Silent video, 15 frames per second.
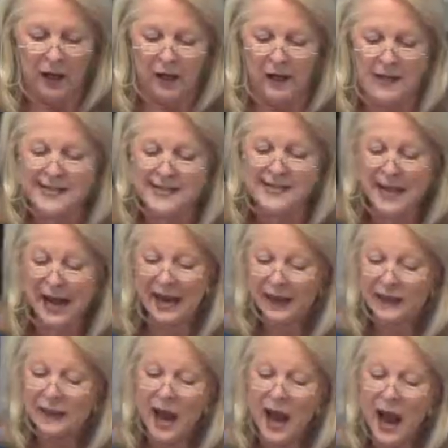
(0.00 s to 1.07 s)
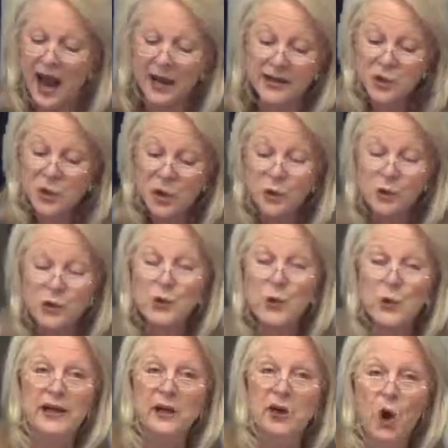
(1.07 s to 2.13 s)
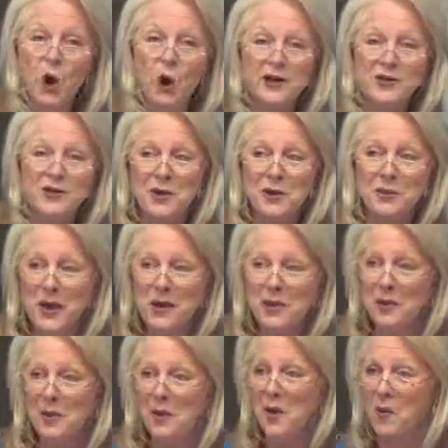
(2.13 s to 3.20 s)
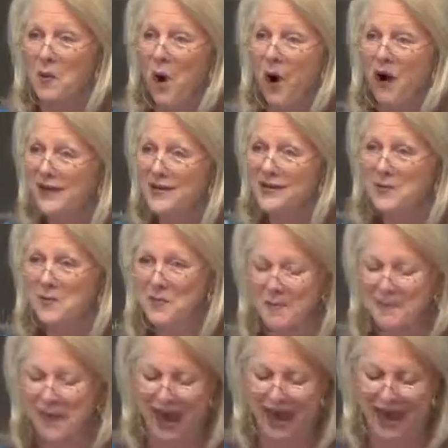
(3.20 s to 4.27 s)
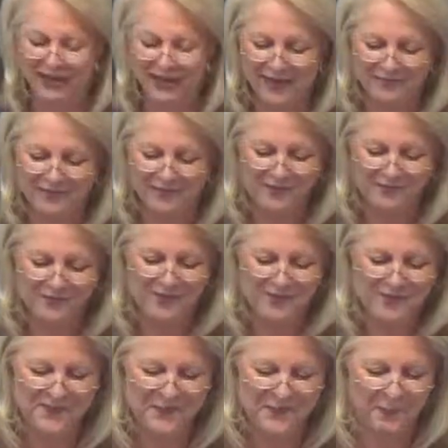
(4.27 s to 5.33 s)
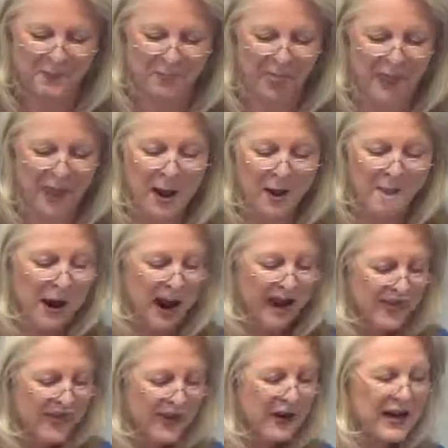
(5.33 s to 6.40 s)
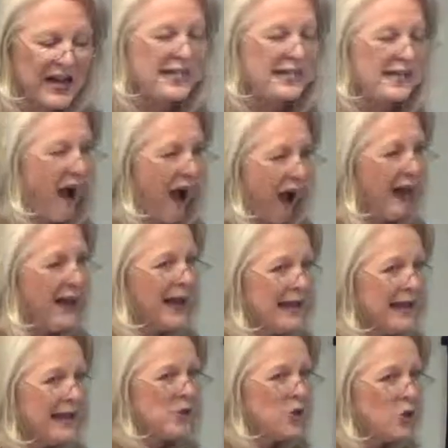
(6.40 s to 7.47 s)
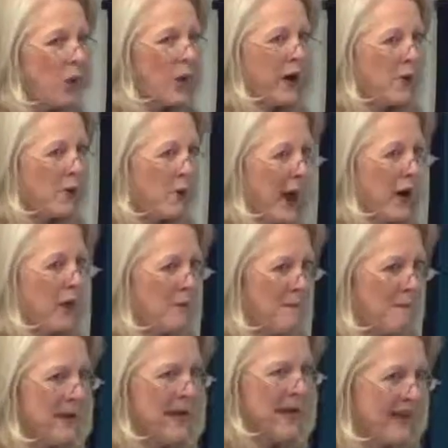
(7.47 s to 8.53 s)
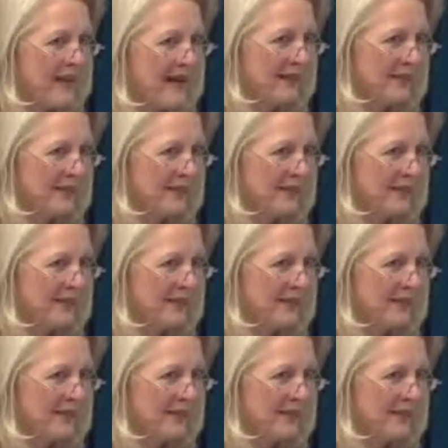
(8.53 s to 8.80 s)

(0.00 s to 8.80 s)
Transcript: Second, I choose to encourage the people that walk into my path. My theory is I need joy around me.